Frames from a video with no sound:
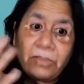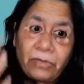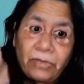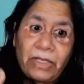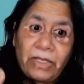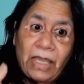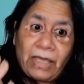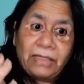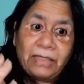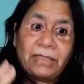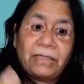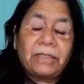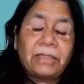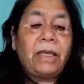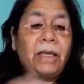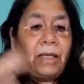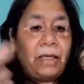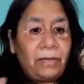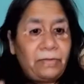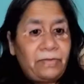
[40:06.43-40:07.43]
So yes,
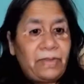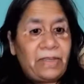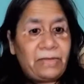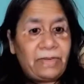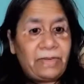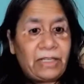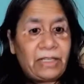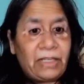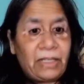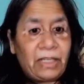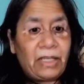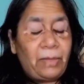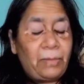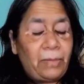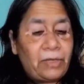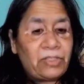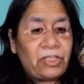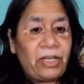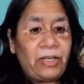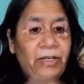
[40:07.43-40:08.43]
we were thinking
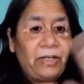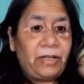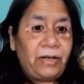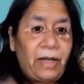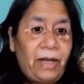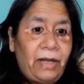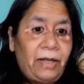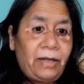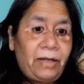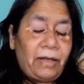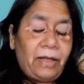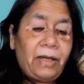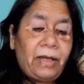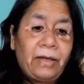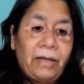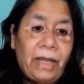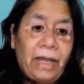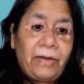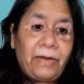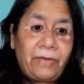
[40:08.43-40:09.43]
about gender
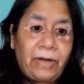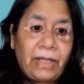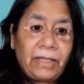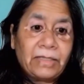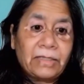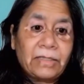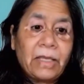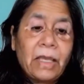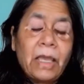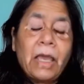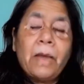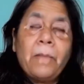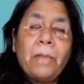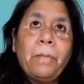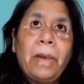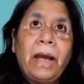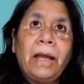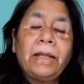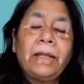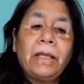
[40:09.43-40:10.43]
and race,
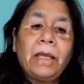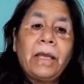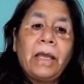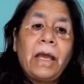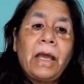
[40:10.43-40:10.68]
but